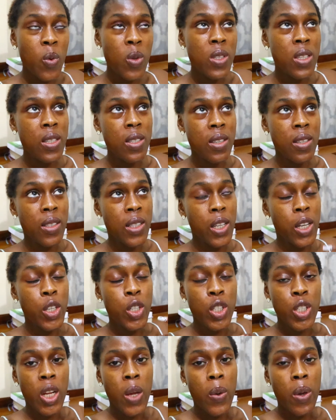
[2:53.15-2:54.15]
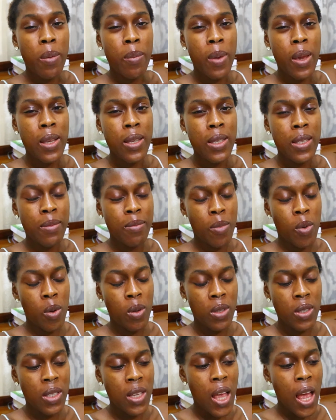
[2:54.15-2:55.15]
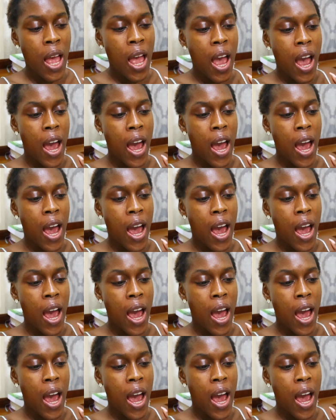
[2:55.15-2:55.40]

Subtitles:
month is International Women's Month,